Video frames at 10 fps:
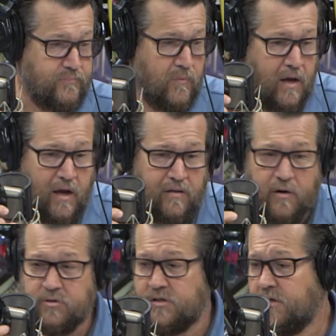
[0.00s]
And
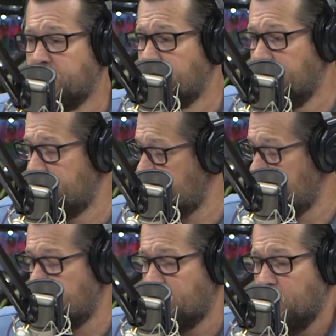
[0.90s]
there was another
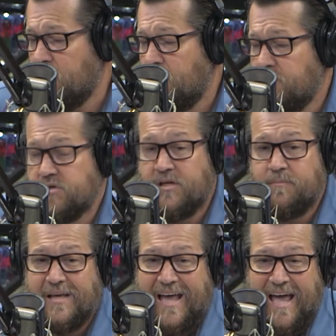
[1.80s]
relationship going on, or
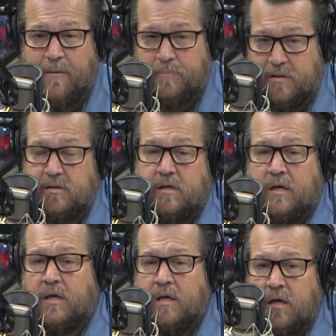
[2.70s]
something happened
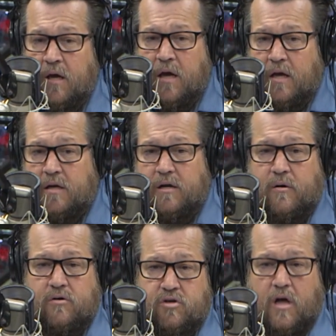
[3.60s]
and
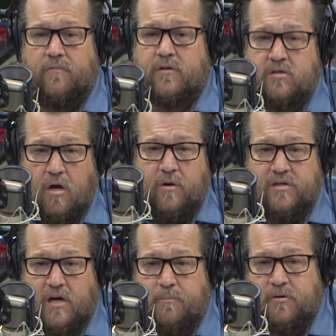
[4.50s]
Derek Chauvin saw
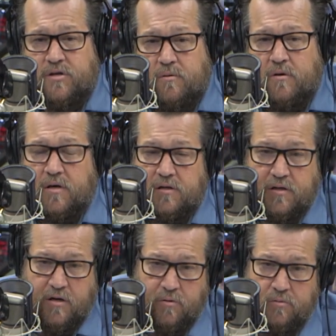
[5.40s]
his opportunity to
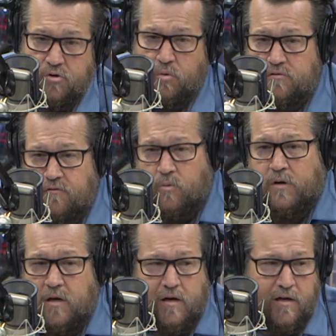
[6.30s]
kill George
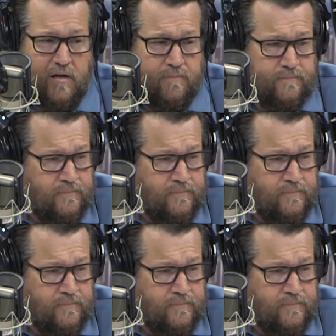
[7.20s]
Floyd, and he did.